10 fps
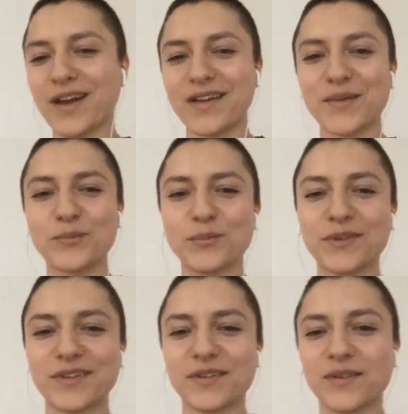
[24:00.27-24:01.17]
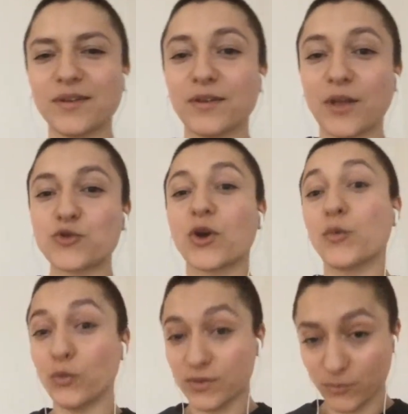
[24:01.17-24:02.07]
am not
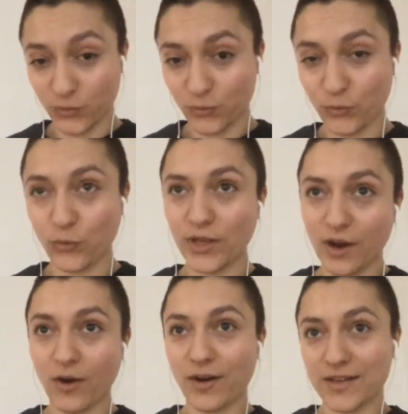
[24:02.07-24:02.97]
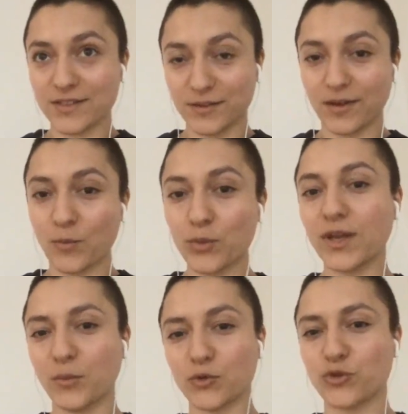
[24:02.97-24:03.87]
sure. We are as a company.
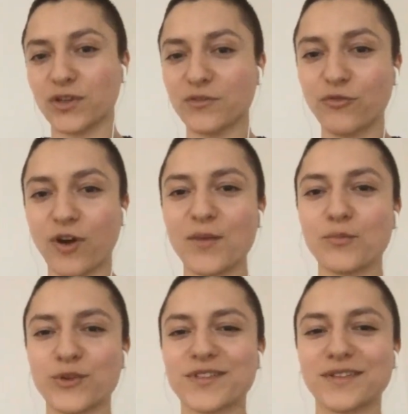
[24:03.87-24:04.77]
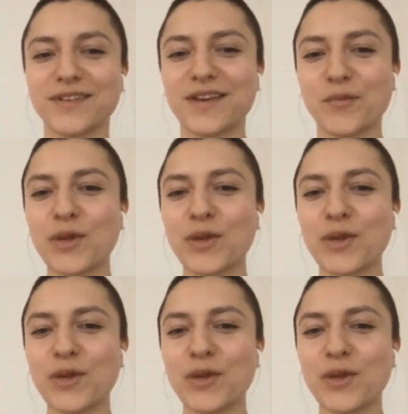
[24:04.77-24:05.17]
I'm not sure if I'm personally coming.